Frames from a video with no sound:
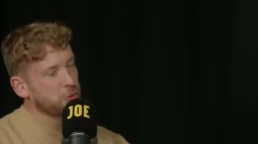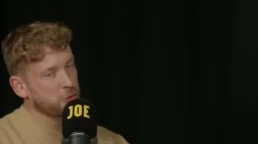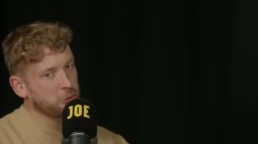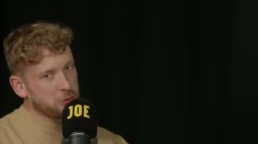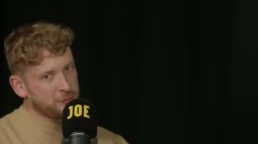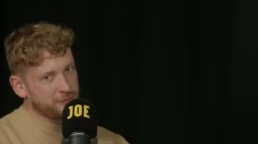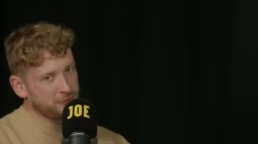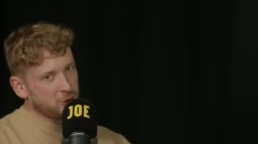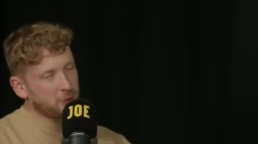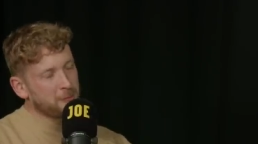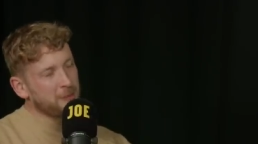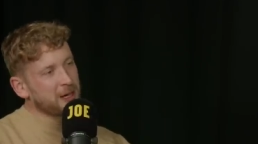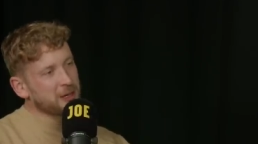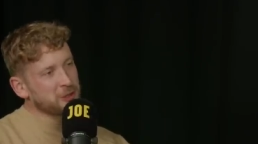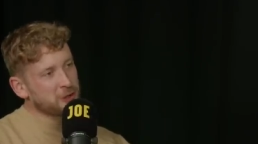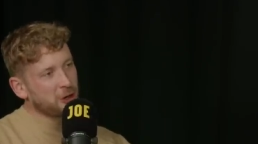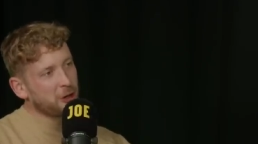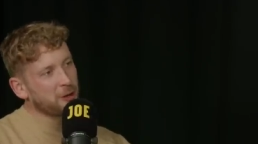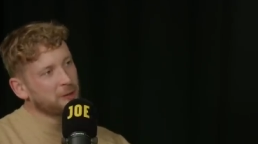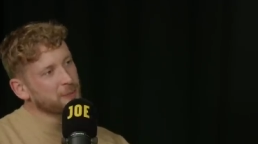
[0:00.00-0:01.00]
you've got my
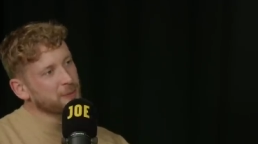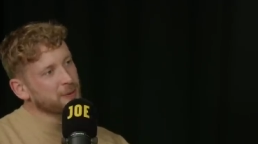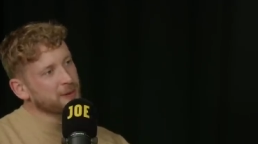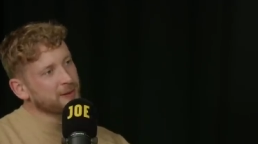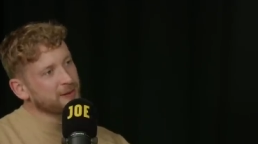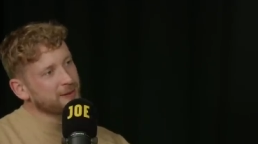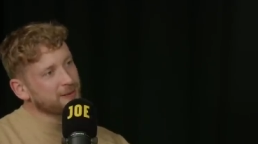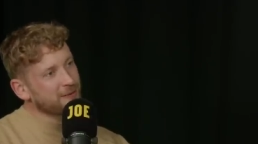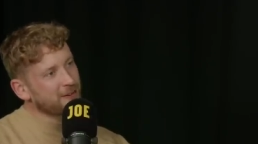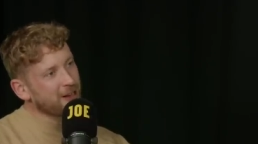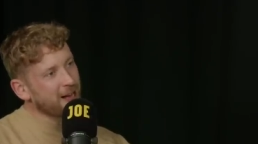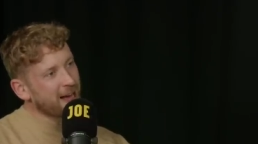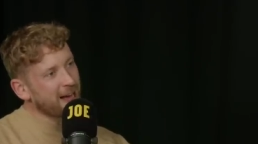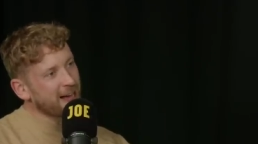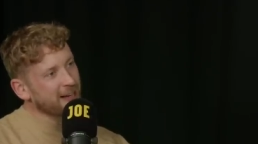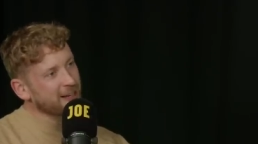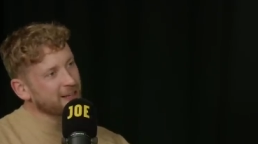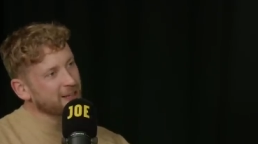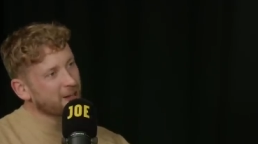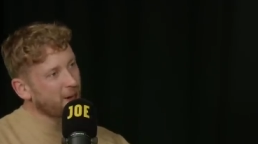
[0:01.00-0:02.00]
job,
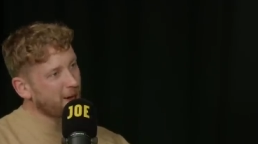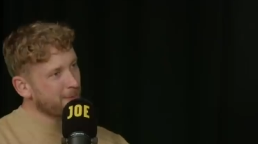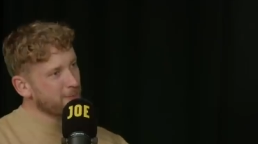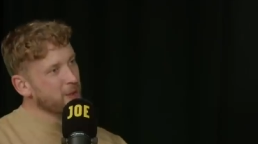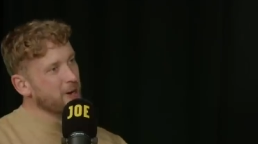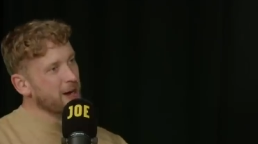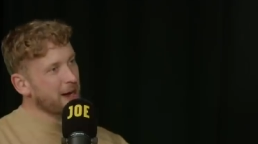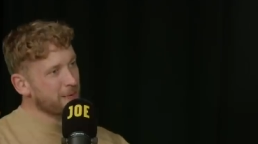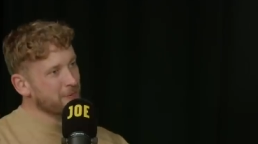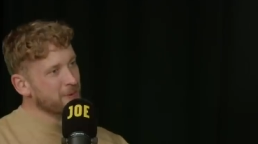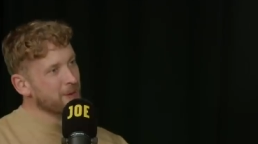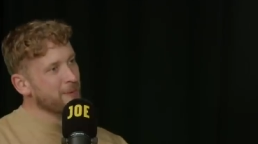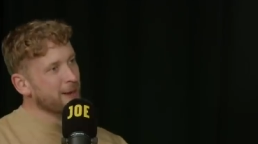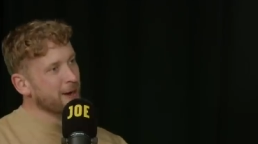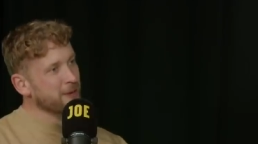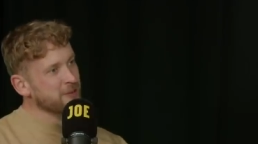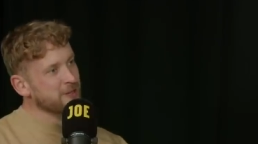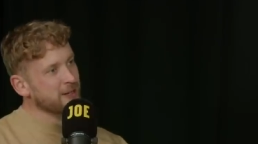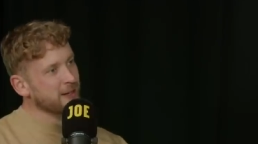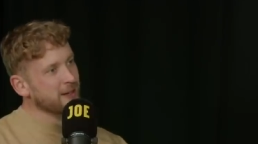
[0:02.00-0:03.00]
and I'm not happy
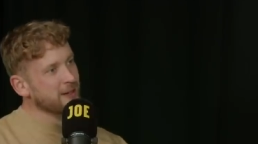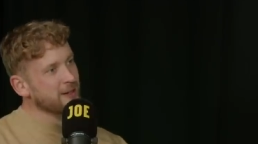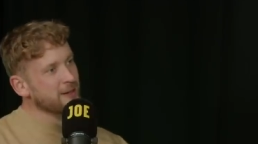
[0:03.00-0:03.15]
about it.